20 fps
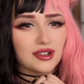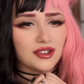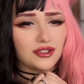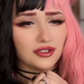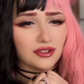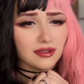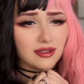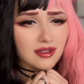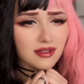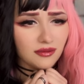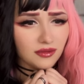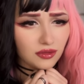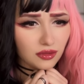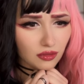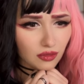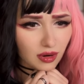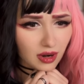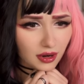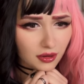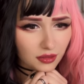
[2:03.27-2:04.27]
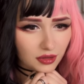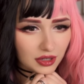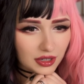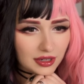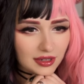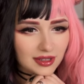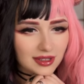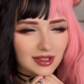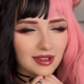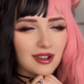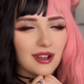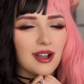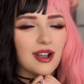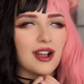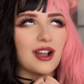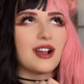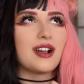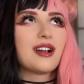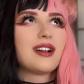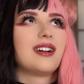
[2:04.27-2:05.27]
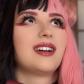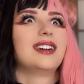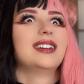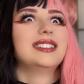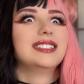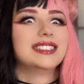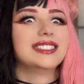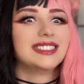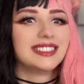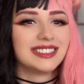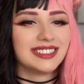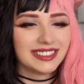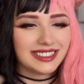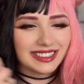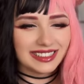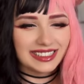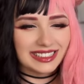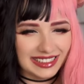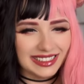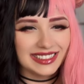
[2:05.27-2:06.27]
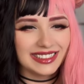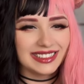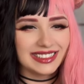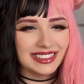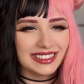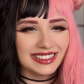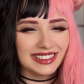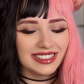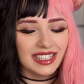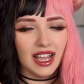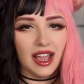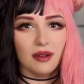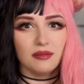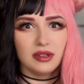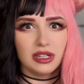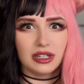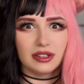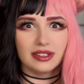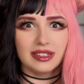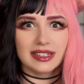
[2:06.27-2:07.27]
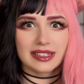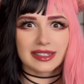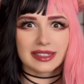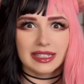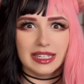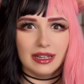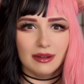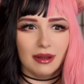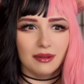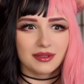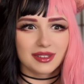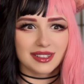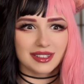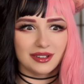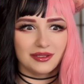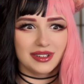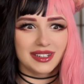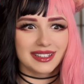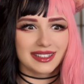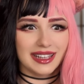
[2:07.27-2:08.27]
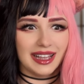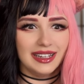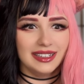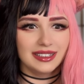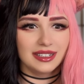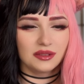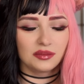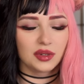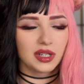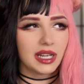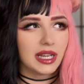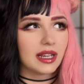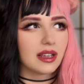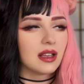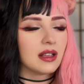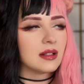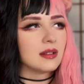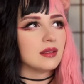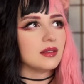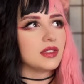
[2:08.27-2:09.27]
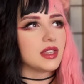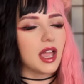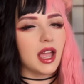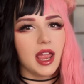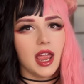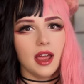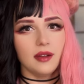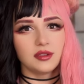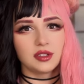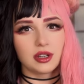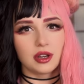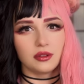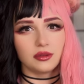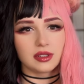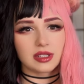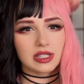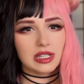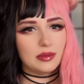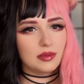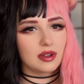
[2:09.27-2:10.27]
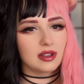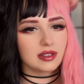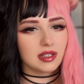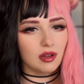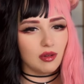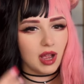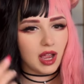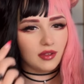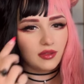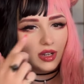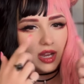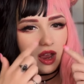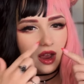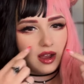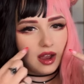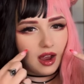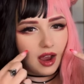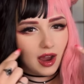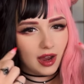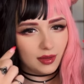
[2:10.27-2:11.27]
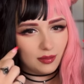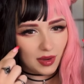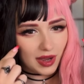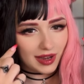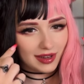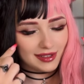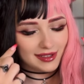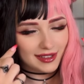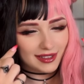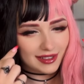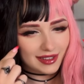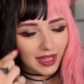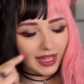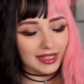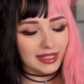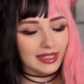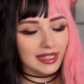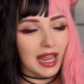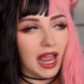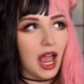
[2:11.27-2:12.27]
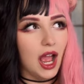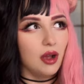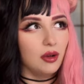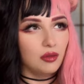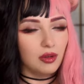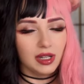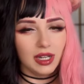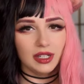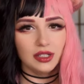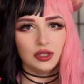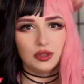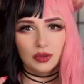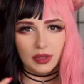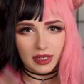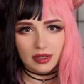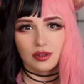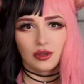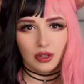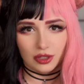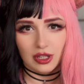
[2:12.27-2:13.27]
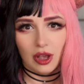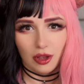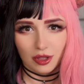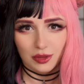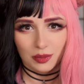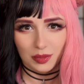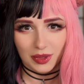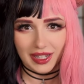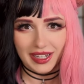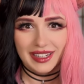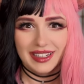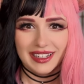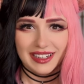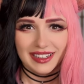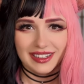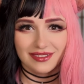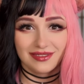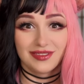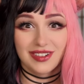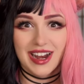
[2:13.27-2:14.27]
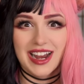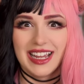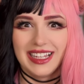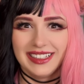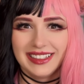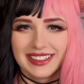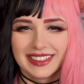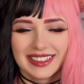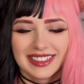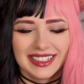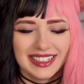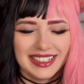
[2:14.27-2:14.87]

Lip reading: Just in few hours. I'm not gonna sleep, I'm so excited, but like, I have to go to sleep because I have eye bags. And then how will I do Nezuko's cosplay, right?